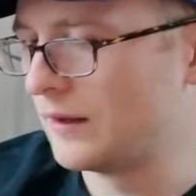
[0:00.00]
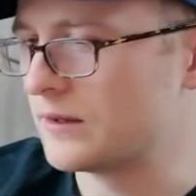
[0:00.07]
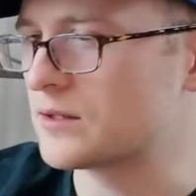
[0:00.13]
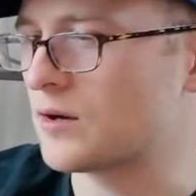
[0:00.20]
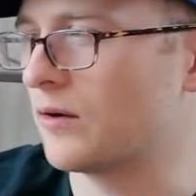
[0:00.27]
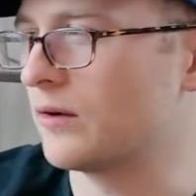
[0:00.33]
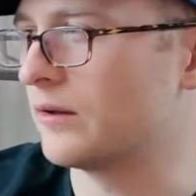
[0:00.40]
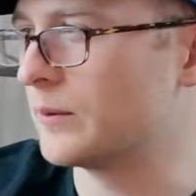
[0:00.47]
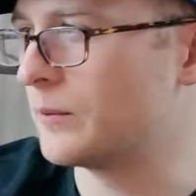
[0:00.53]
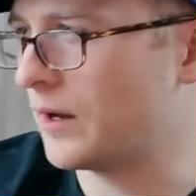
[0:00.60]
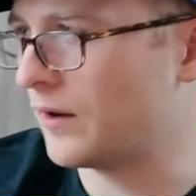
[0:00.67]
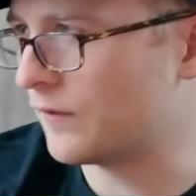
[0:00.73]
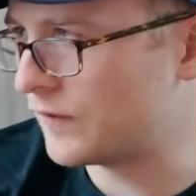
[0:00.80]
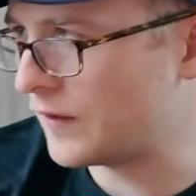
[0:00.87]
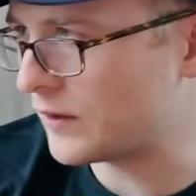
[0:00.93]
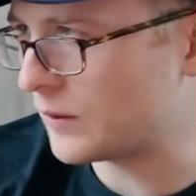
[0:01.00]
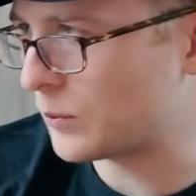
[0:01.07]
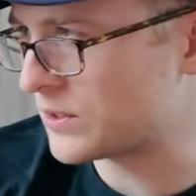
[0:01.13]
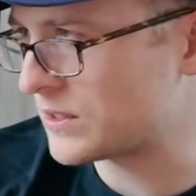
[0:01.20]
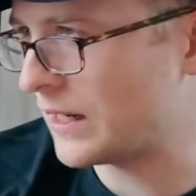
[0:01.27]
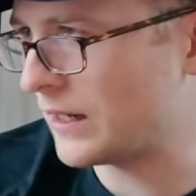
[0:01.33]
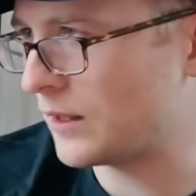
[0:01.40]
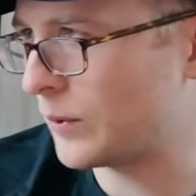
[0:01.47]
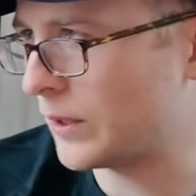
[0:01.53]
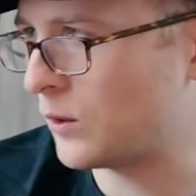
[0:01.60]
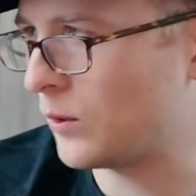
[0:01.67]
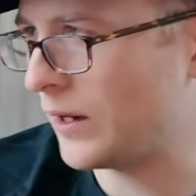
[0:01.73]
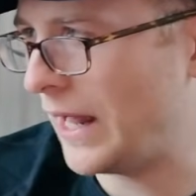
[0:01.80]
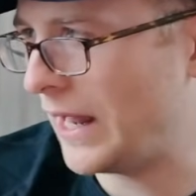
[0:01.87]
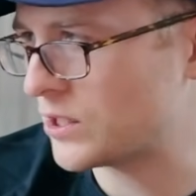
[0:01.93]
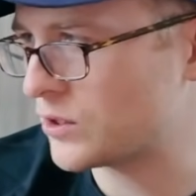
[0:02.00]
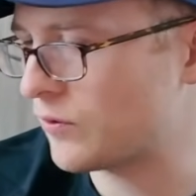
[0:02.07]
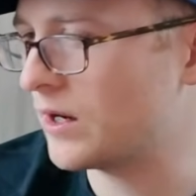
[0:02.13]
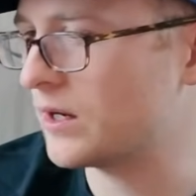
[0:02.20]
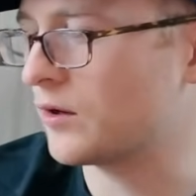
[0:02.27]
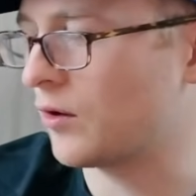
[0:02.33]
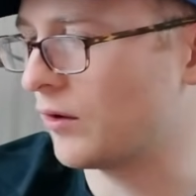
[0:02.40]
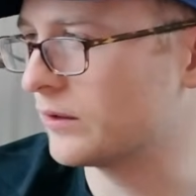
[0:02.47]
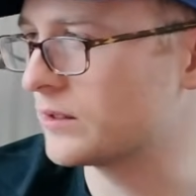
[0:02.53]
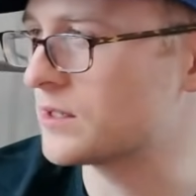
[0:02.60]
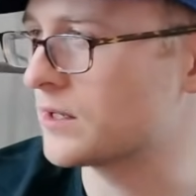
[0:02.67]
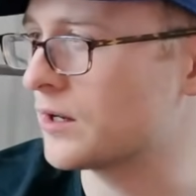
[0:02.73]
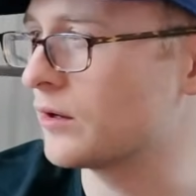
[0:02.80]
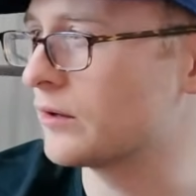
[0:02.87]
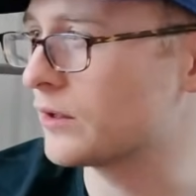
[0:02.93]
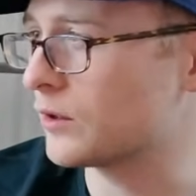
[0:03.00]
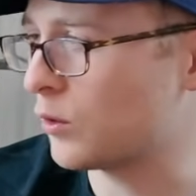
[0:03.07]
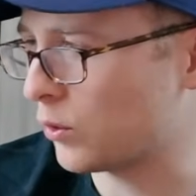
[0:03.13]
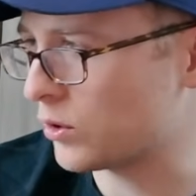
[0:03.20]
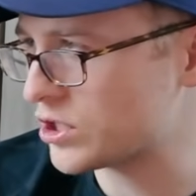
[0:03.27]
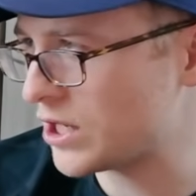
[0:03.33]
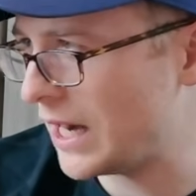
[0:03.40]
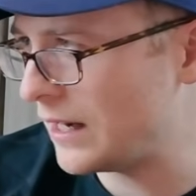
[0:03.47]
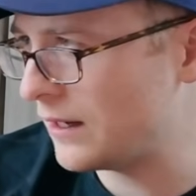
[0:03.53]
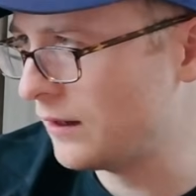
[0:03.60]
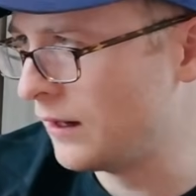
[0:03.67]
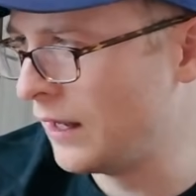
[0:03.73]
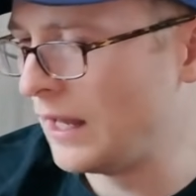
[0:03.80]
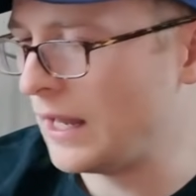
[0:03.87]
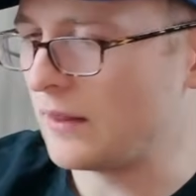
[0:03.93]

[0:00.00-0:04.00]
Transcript: It's currently about 50% of the Bitcoin hash rate currently secured in the core chain.